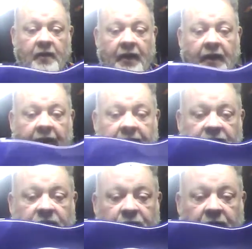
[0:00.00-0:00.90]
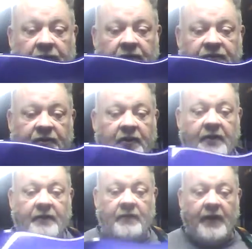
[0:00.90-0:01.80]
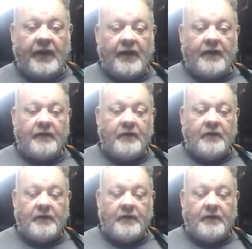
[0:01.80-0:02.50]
and I can just put those on, and